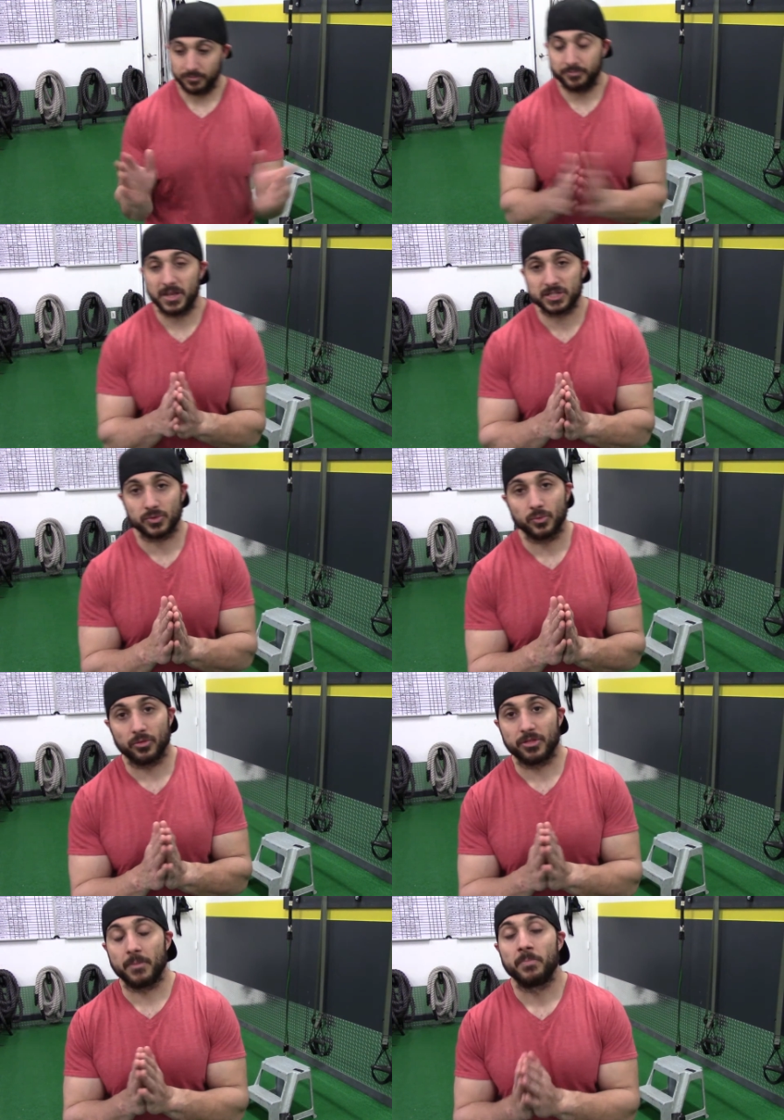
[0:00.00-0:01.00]
Basic rule
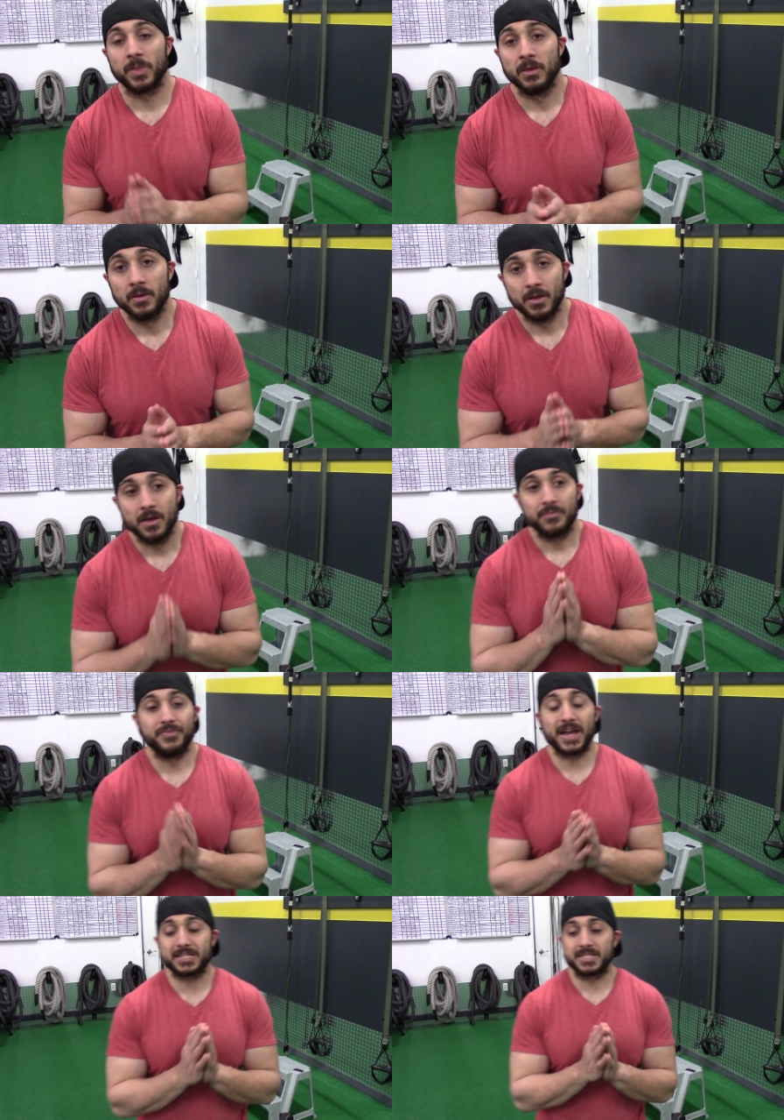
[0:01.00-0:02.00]
of thumb.
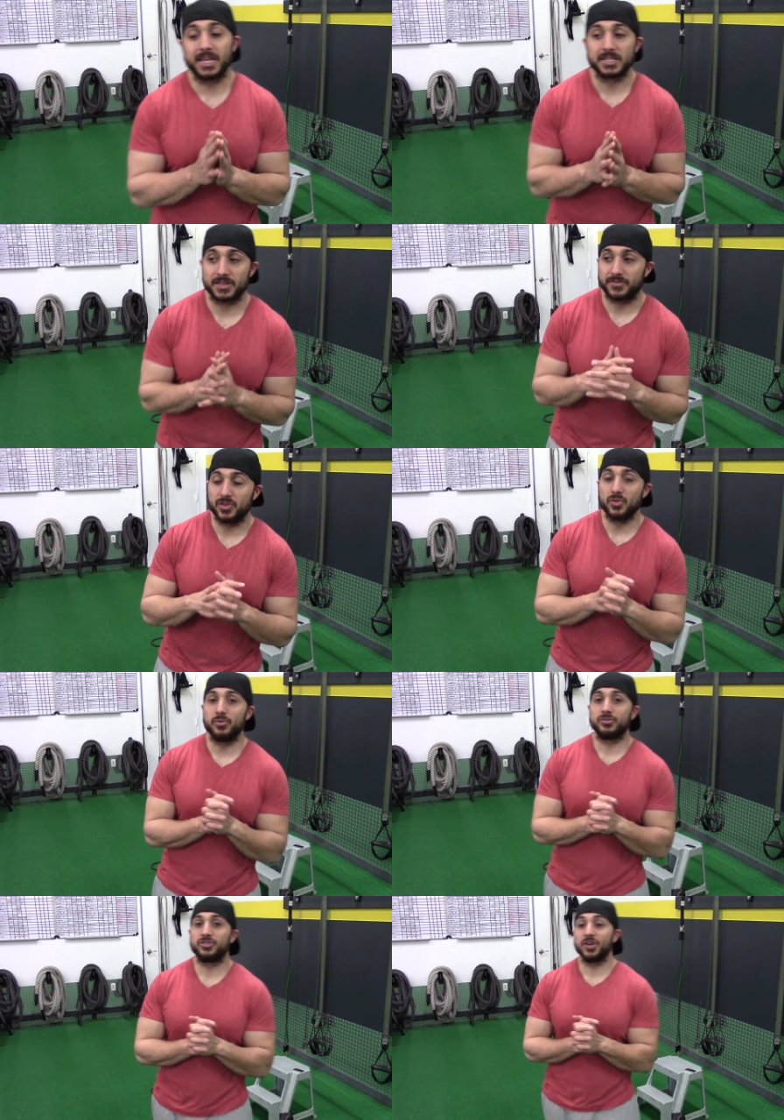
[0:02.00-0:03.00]
Next thing is if
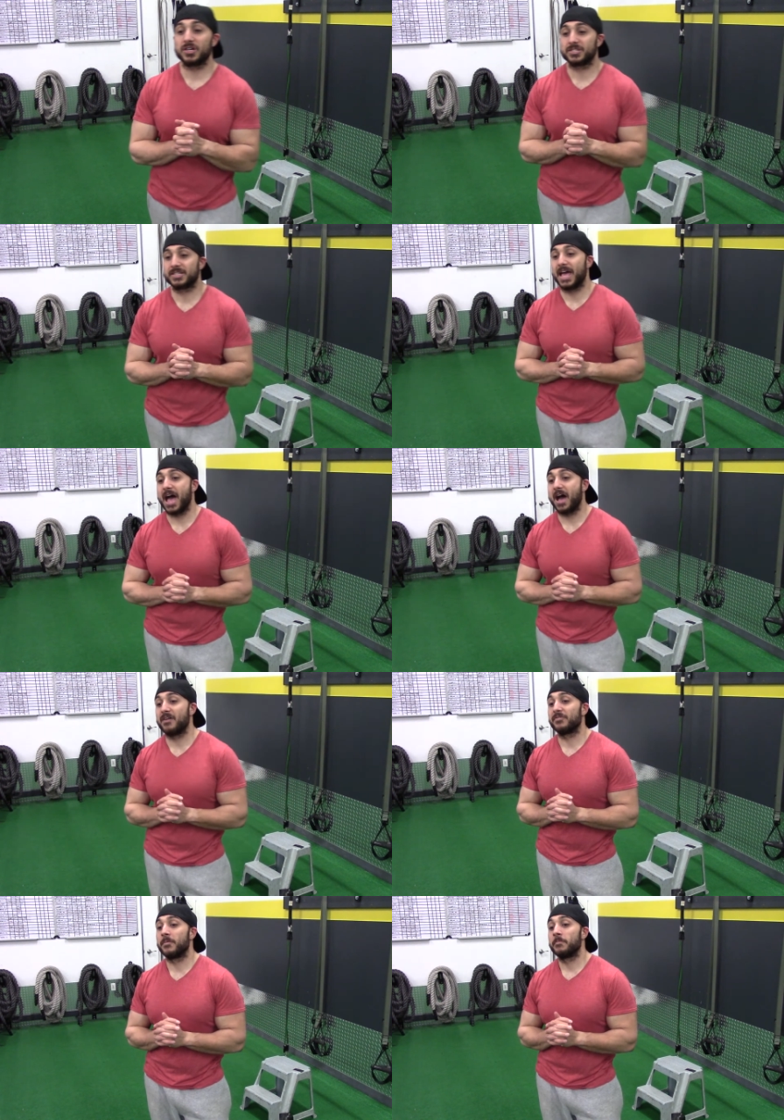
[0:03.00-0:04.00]
you just
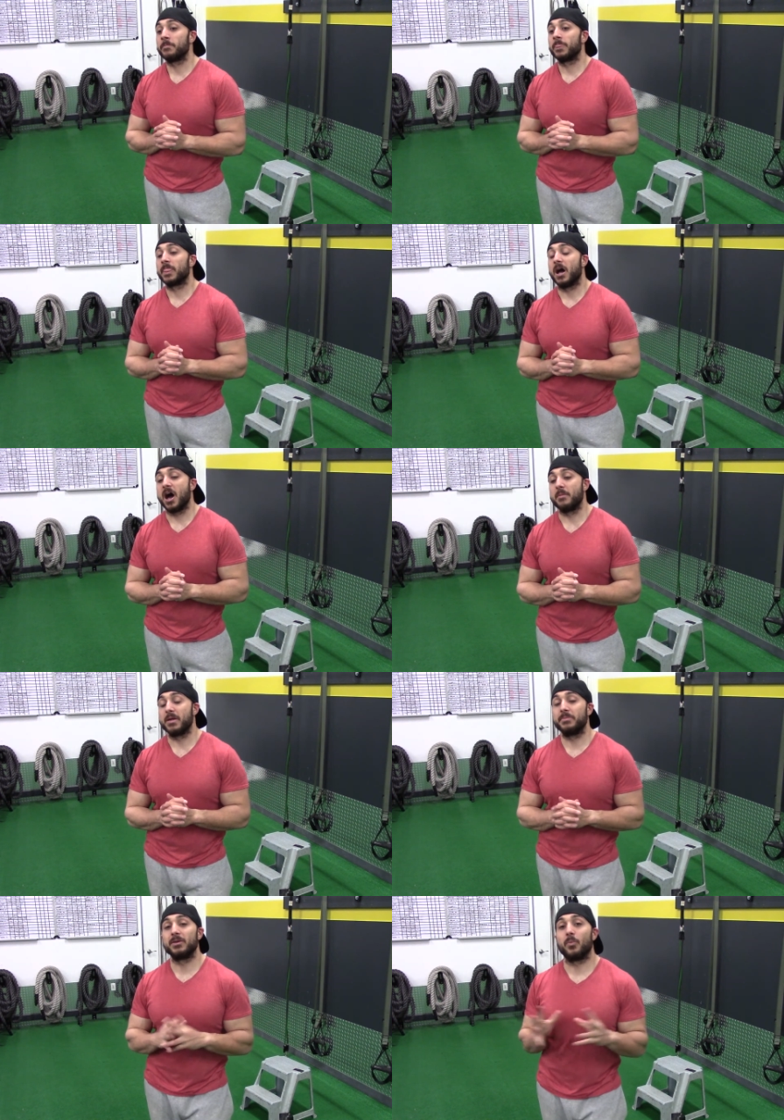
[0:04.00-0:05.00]
have
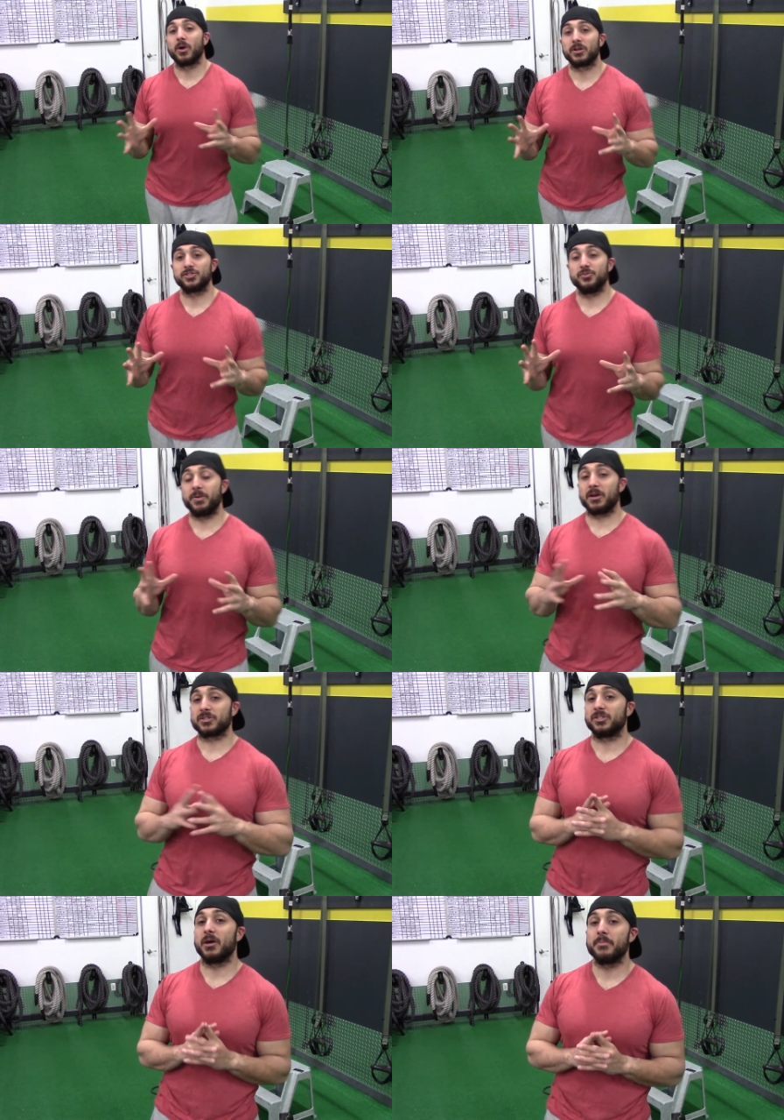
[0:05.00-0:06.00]
maybe 1 or 2 pairs
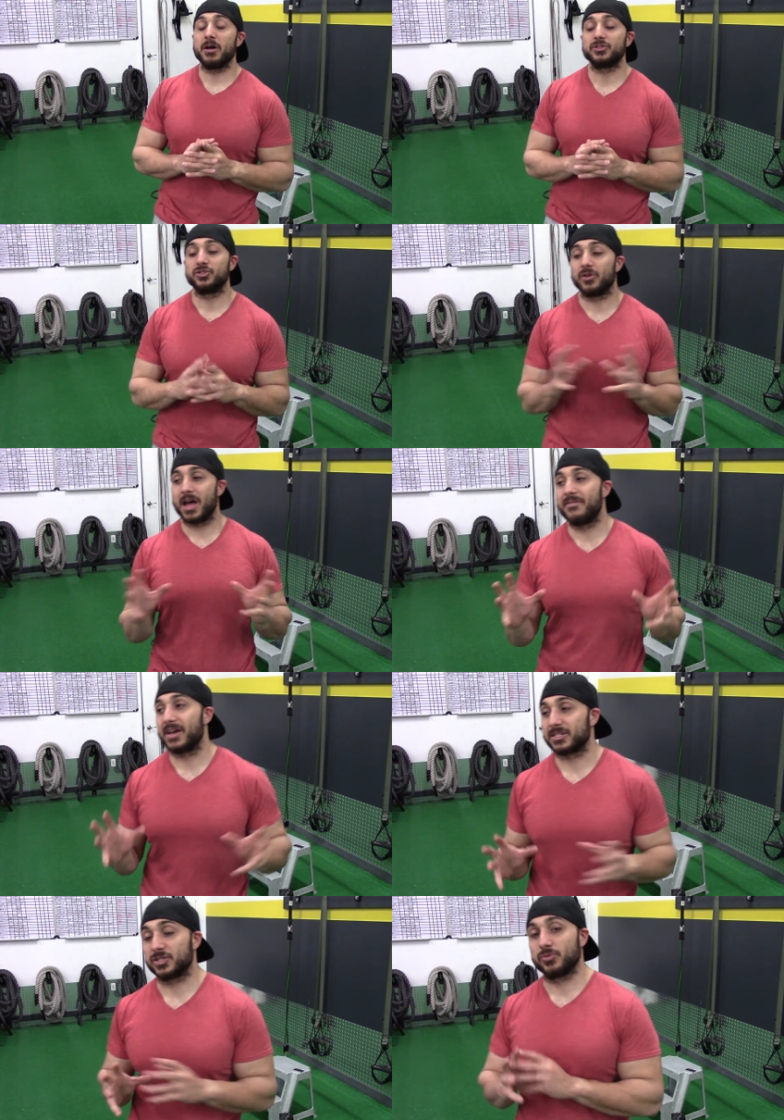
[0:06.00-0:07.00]
of dumbbells, you don't have
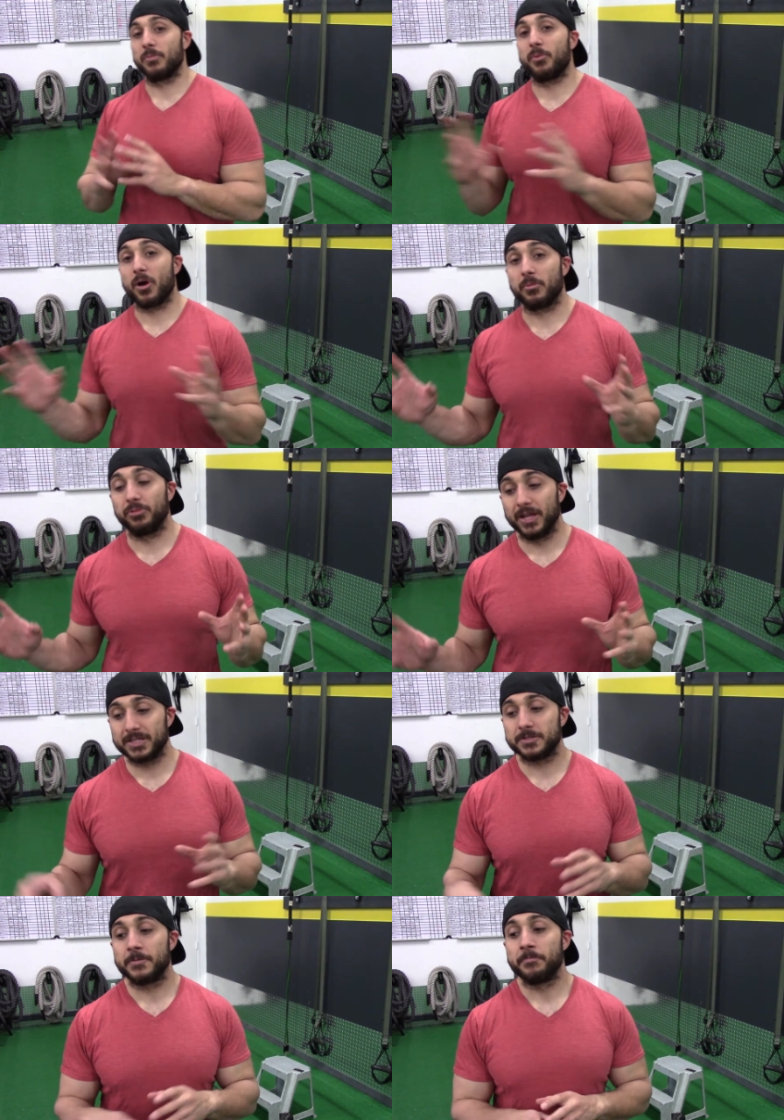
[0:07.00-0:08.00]
access to a bar of
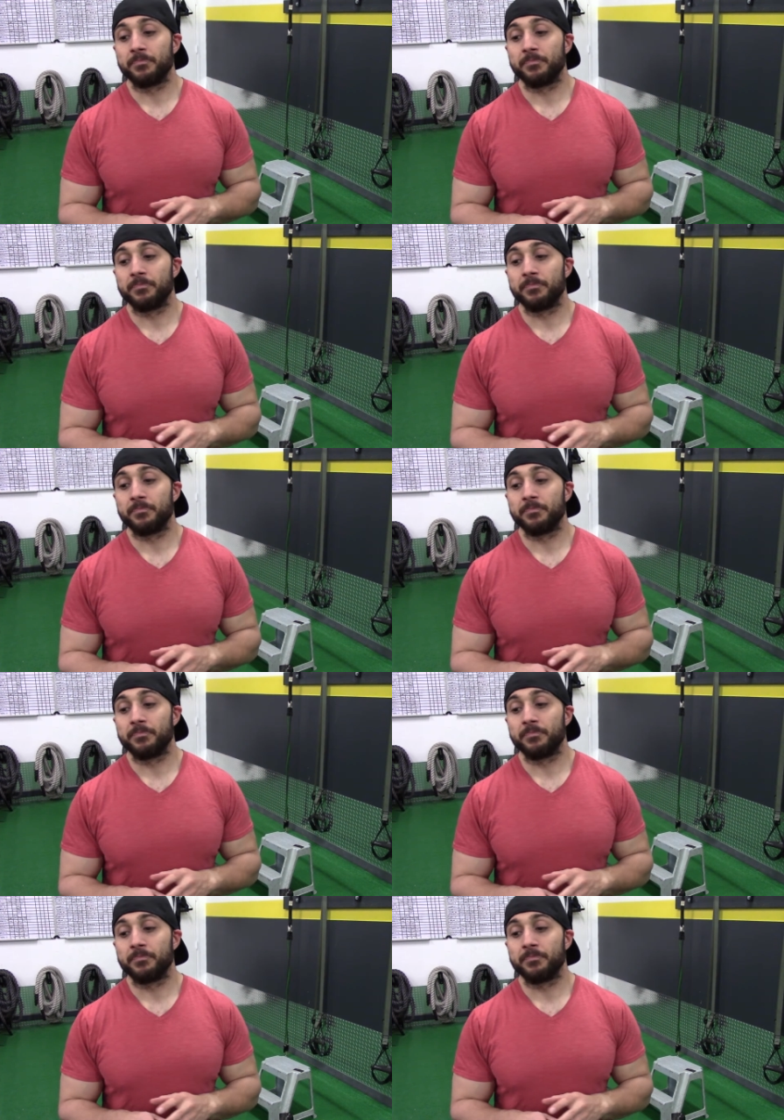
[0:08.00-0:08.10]
plates,